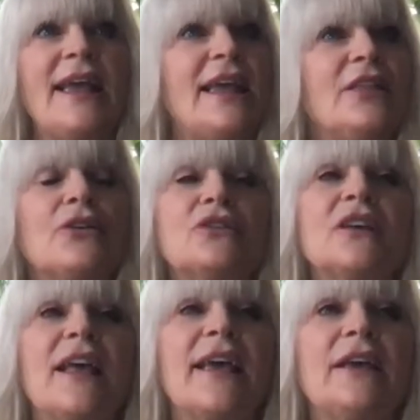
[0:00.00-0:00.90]
either
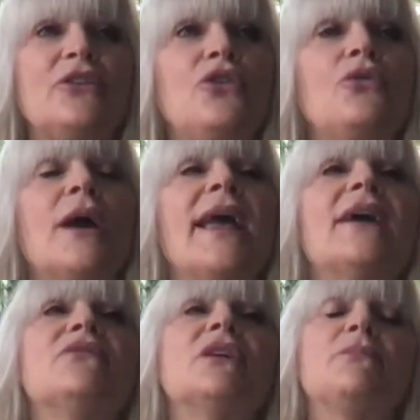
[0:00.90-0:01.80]
today you
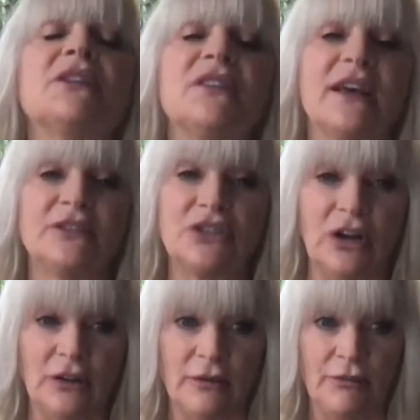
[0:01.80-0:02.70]
have the
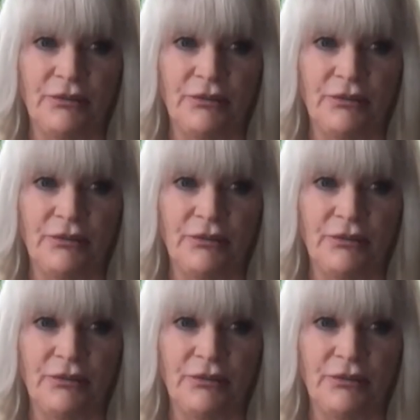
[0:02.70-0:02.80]
potential